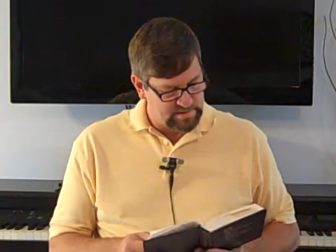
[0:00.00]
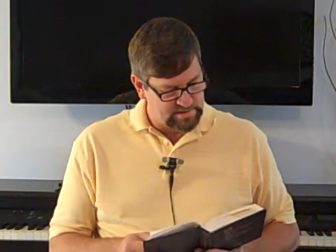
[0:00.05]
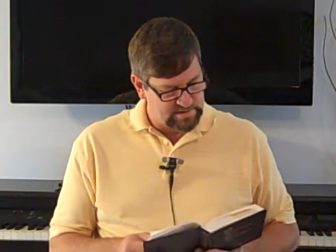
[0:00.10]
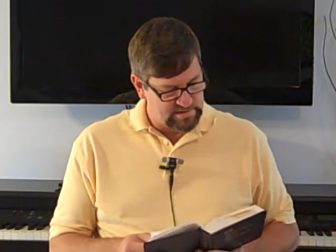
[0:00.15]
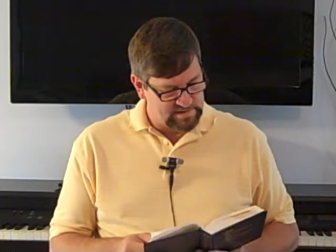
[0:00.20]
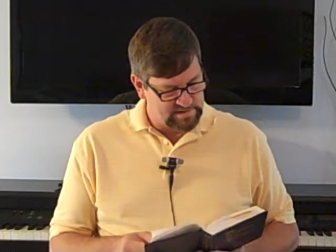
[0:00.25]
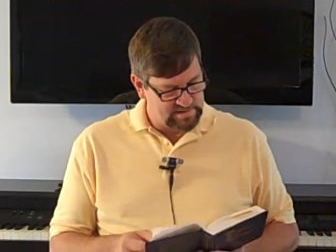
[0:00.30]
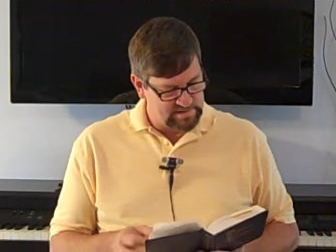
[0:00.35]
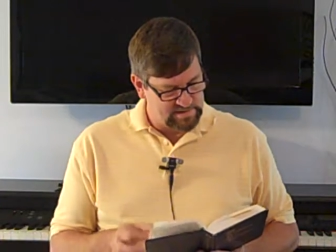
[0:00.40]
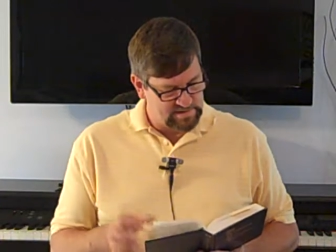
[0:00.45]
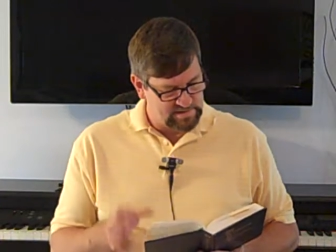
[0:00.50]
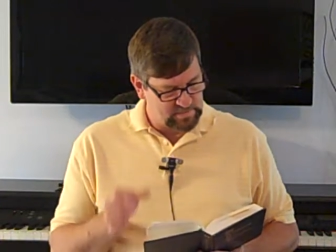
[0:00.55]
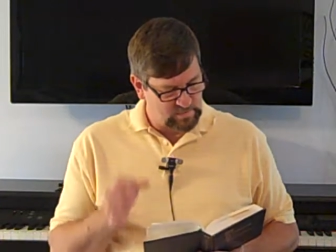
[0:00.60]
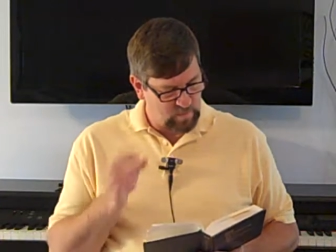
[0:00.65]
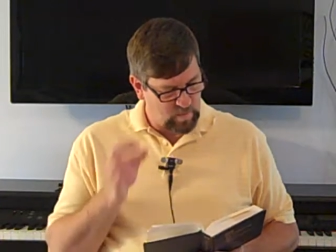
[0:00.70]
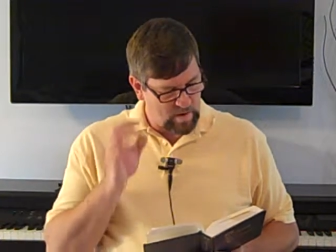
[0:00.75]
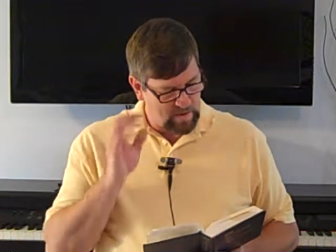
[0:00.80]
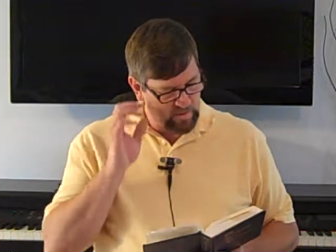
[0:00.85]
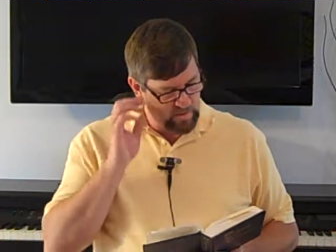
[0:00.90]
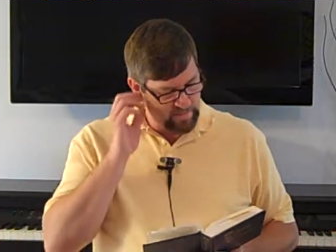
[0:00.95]
Says this
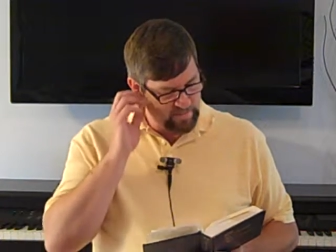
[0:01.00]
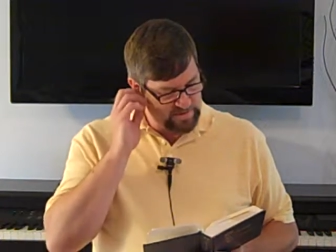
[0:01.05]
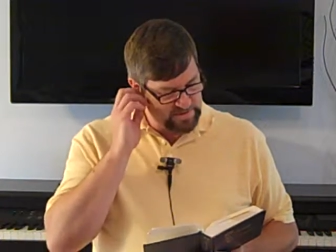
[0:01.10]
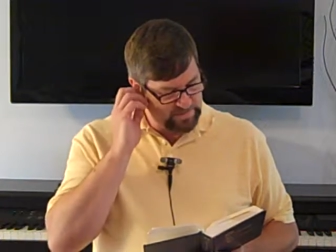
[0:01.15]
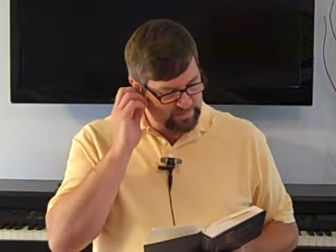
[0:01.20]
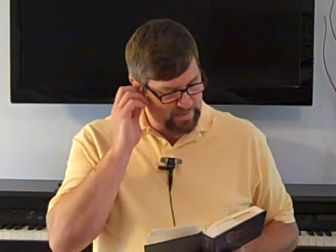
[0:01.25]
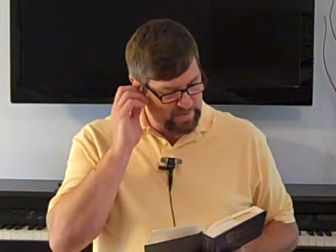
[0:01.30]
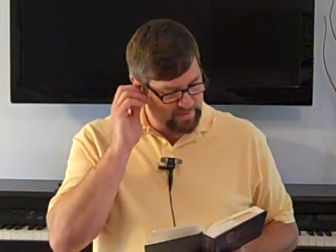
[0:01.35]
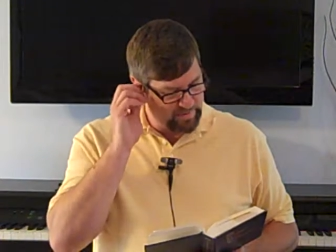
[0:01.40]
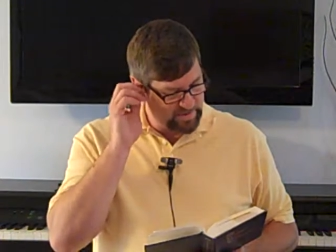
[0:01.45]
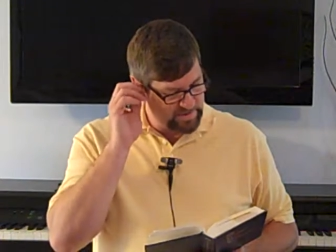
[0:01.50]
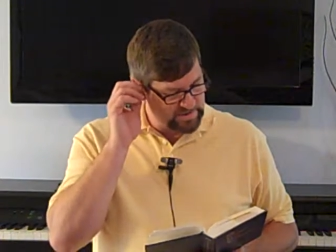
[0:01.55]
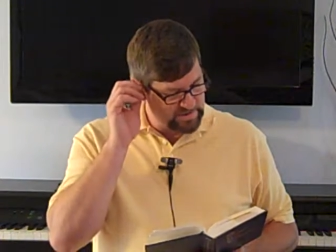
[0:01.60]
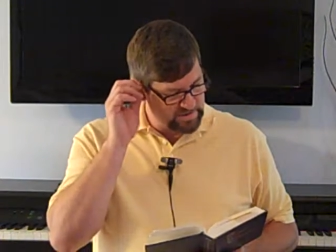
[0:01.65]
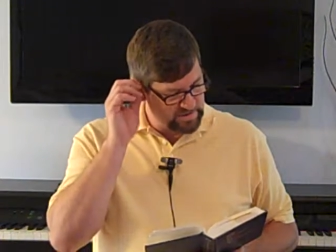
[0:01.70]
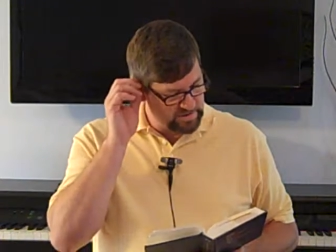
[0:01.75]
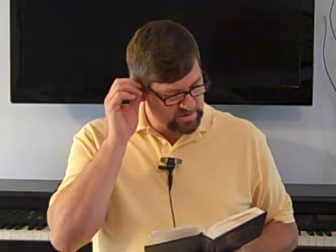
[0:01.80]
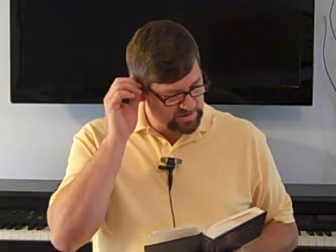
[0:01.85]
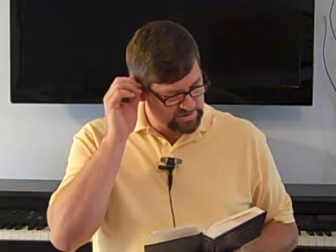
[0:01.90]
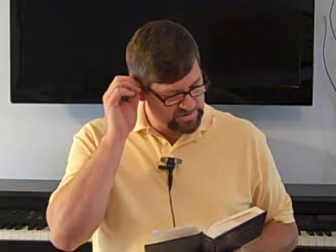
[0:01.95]
is why we must pay
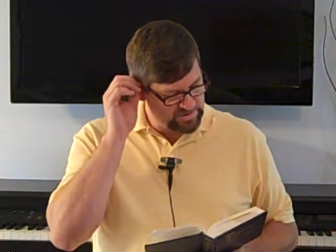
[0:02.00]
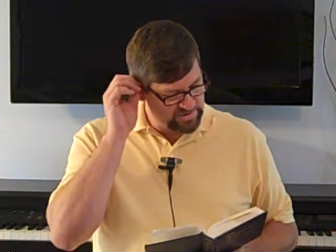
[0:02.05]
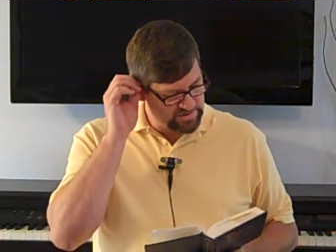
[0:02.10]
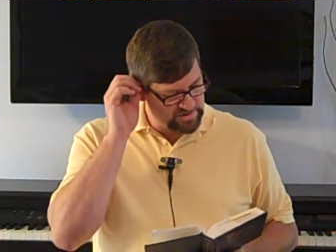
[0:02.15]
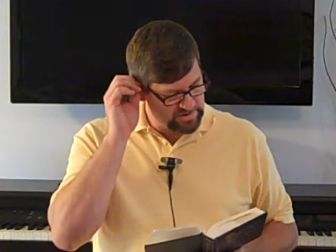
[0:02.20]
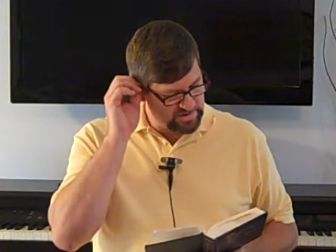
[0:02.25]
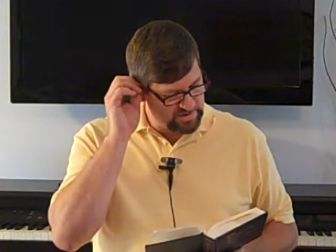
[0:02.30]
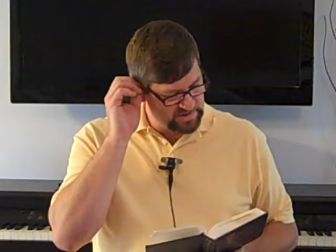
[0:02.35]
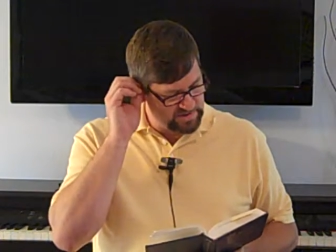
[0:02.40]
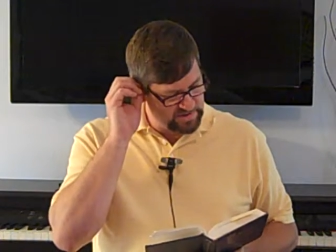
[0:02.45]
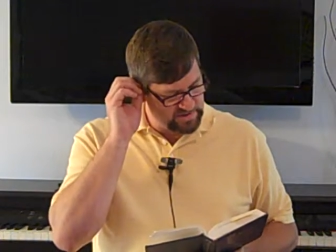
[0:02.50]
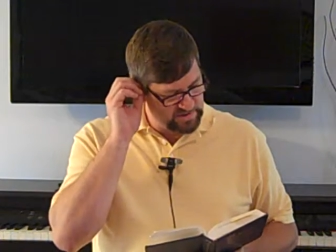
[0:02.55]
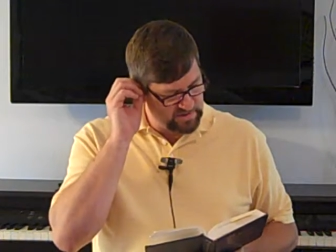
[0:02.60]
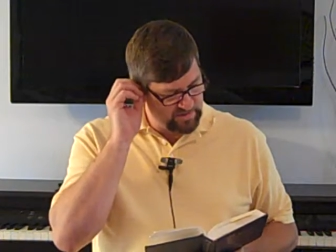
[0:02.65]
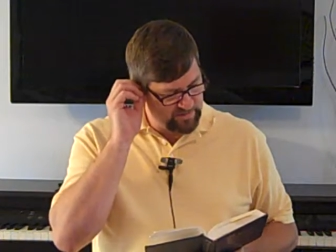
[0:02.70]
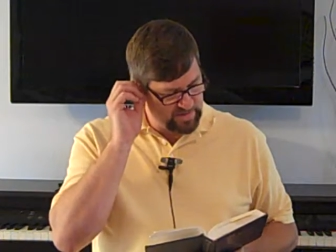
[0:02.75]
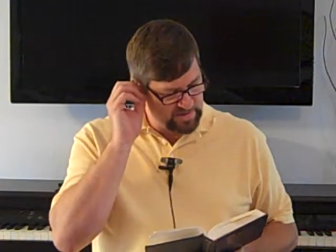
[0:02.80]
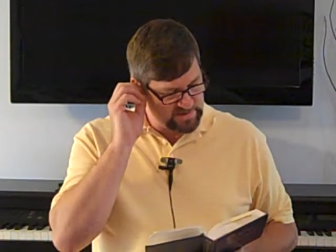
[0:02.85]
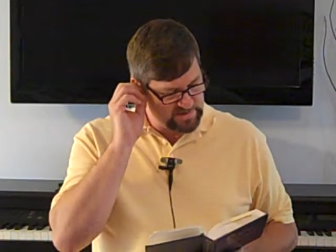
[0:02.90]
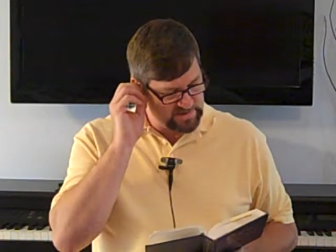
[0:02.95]
much closer attention to
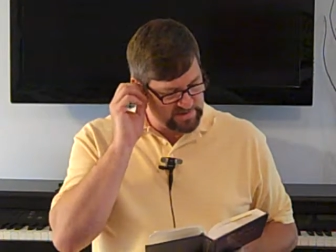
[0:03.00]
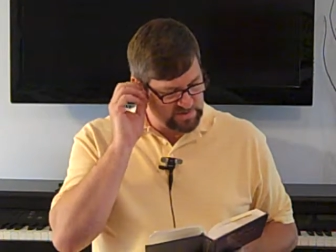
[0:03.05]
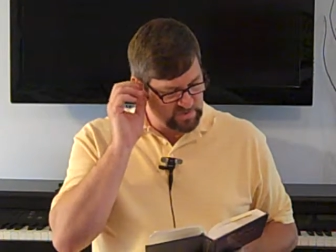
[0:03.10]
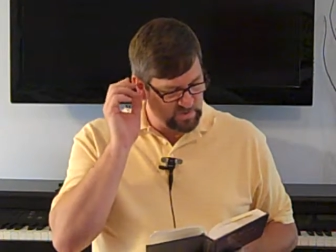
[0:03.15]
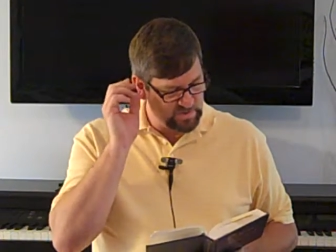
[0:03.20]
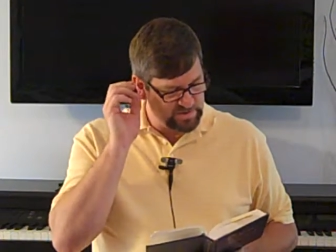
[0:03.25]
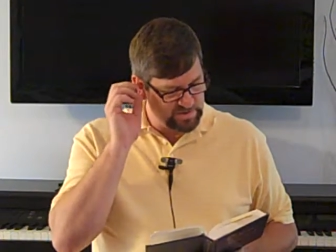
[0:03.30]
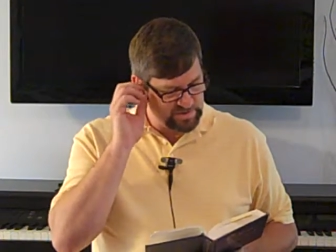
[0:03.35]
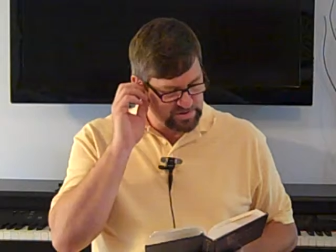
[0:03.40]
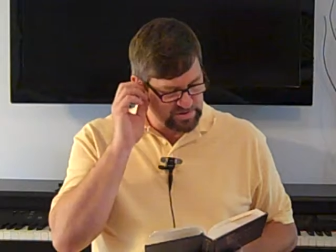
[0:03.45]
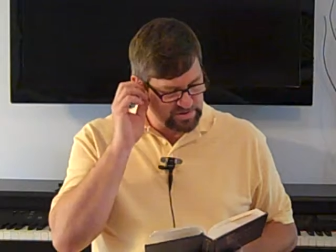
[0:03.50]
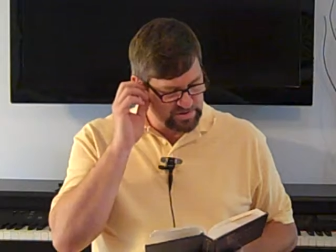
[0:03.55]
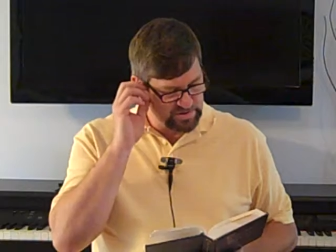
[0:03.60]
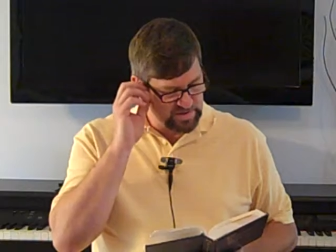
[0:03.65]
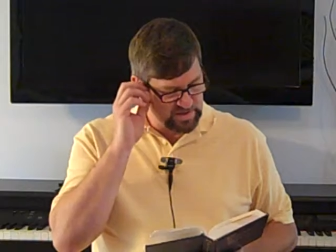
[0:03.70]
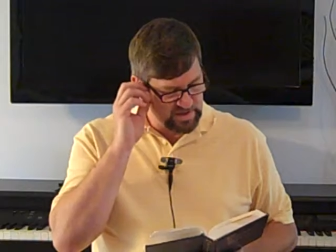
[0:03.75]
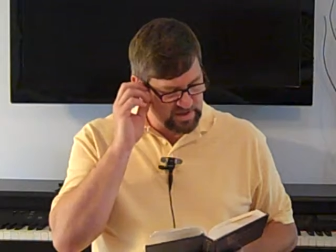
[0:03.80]
the message once heard